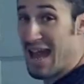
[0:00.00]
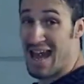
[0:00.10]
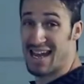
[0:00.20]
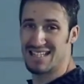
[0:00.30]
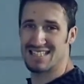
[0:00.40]

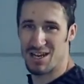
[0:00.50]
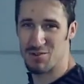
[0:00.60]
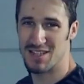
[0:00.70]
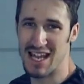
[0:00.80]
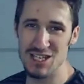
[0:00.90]
Hey,
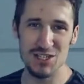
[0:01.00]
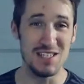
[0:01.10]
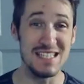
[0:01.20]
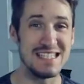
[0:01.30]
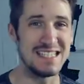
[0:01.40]
salutation,
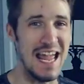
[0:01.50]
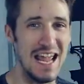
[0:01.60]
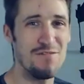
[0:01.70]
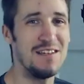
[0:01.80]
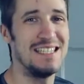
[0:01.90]
it's
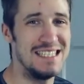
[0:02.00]
Davy,